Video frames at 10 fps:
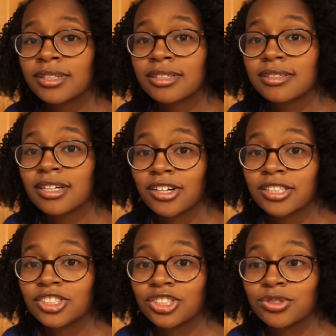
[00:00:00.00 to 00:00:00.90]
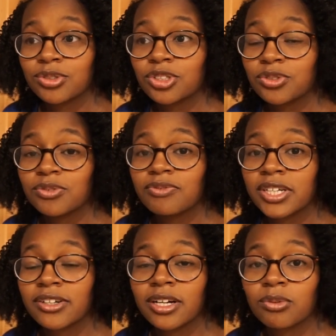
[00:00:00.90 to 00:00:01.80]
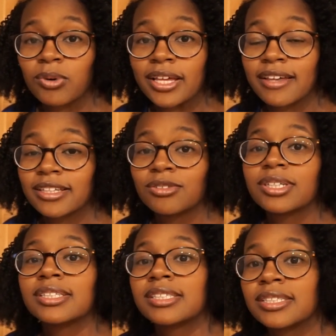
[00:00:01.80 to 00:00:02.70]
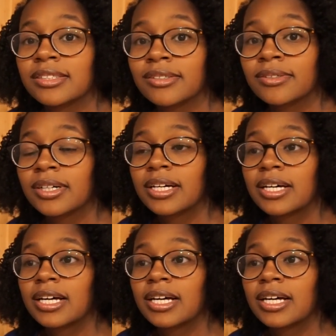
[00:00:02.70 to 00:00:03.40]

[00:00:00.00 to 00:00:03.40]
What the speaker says: encourage you to figure out a way that you can still